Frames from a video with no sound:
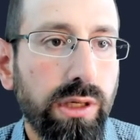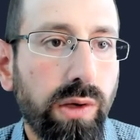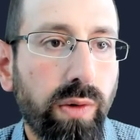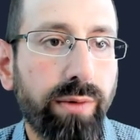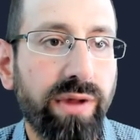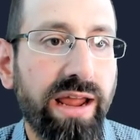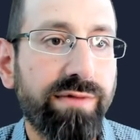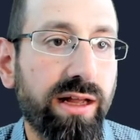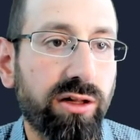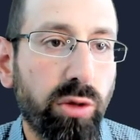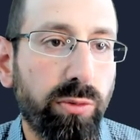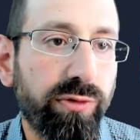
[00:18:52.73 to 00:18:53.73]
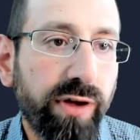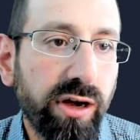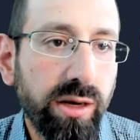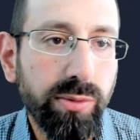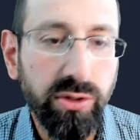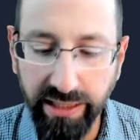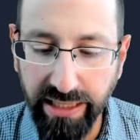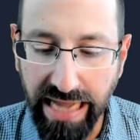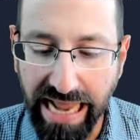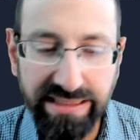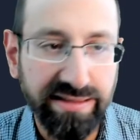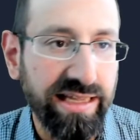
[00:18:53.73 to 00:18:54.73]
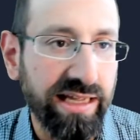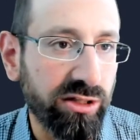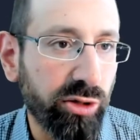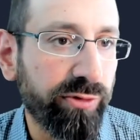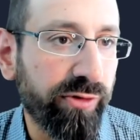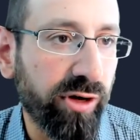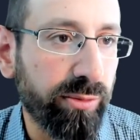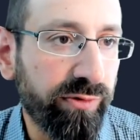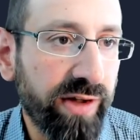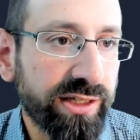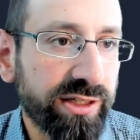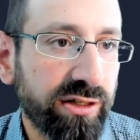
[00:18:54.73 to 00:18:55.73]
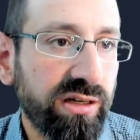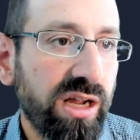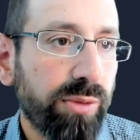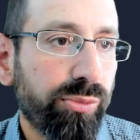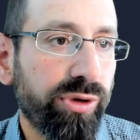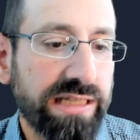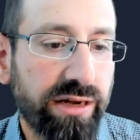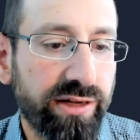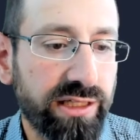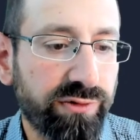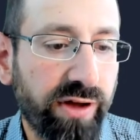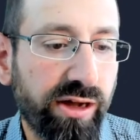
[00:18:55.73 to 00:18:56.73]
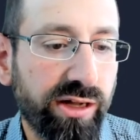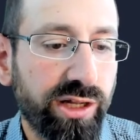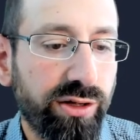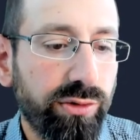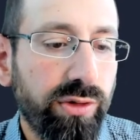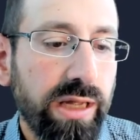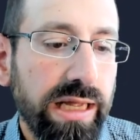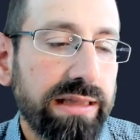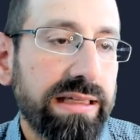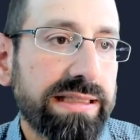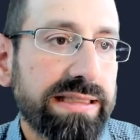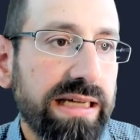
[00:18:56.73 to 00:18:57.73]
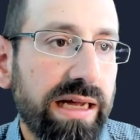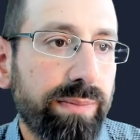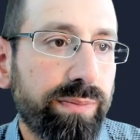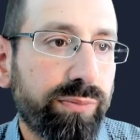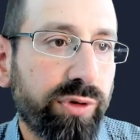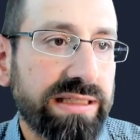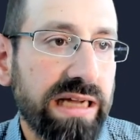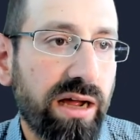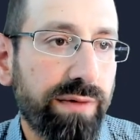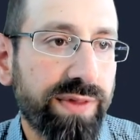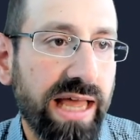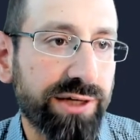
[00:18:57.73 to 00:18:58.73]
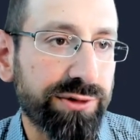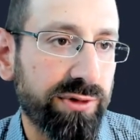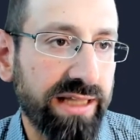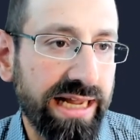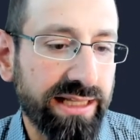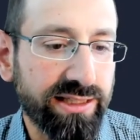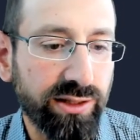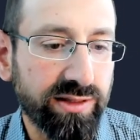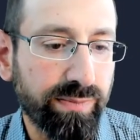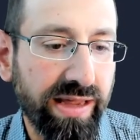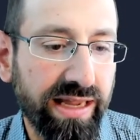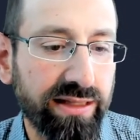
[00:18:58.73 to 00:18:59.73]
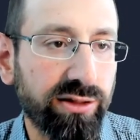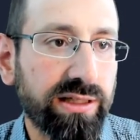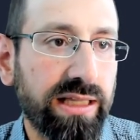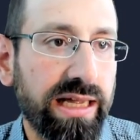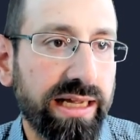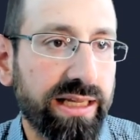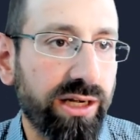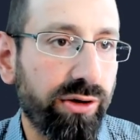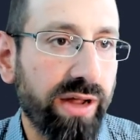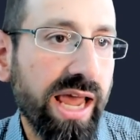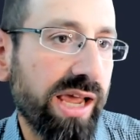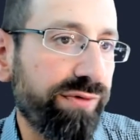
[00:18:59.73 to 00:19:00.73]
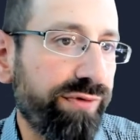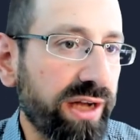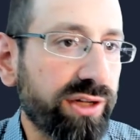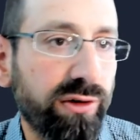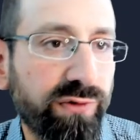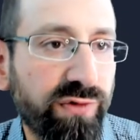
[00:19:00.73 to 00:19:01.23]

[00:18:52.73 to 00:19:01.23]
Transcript: Right, we have that global variable. It can access that global variable vector, print out each value. Let's print off the actual length. So let's make it look like, hey, a vector of